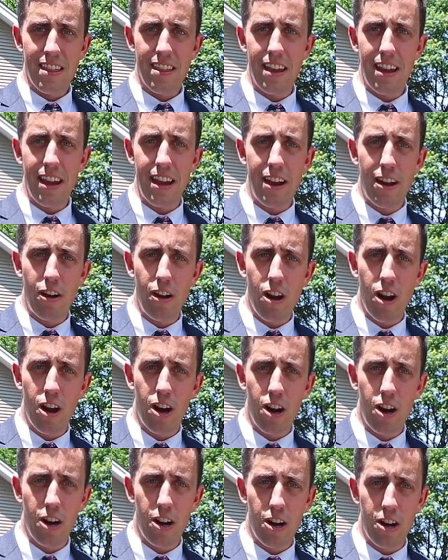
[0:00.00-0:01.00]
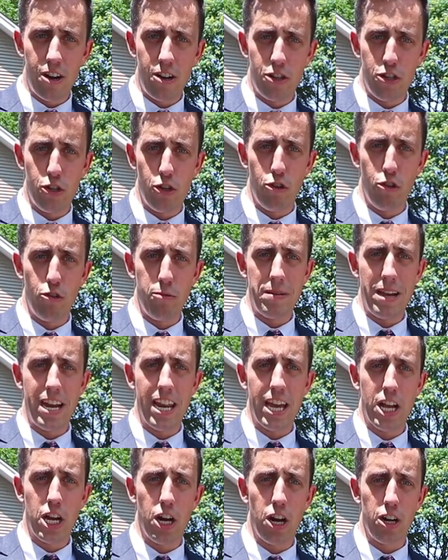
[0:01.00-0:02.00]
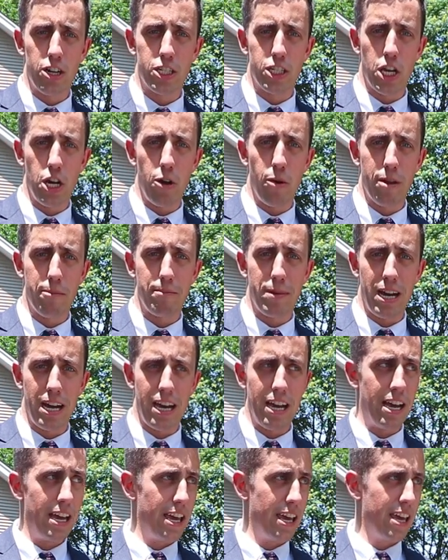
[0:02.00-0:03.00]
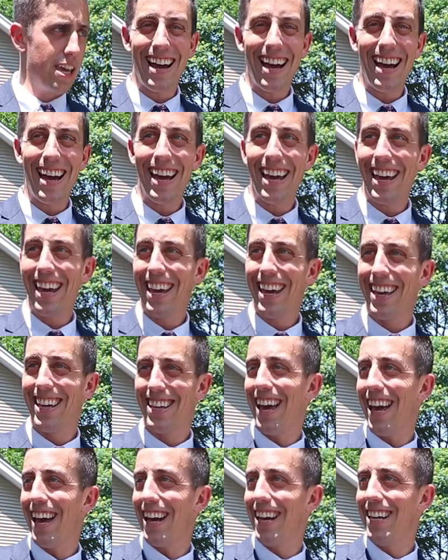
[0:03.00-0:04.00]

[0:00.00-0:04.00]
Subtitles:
there are too many cars going by. Hi. Hey,